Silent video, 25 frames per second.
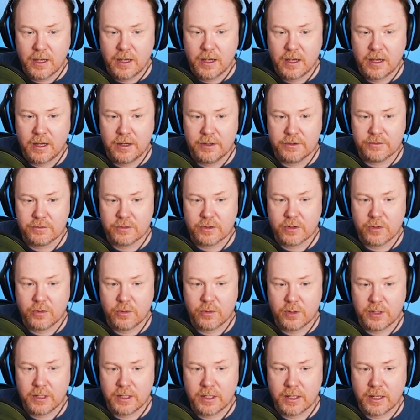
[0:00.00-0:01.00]
And it's
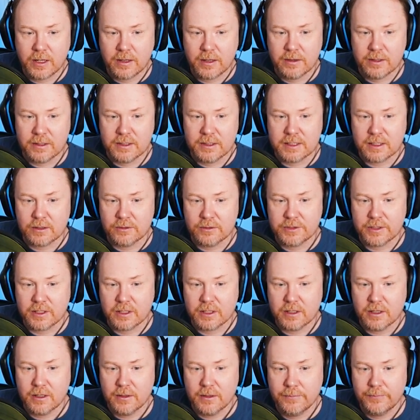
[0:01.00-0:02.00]
recording the
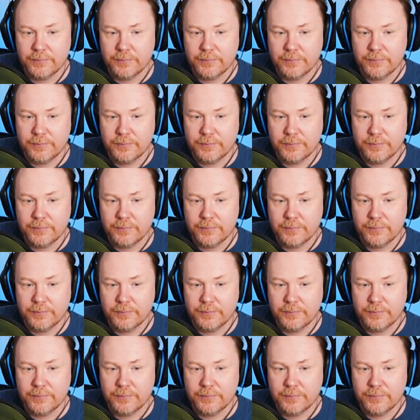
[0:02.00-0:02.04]
delta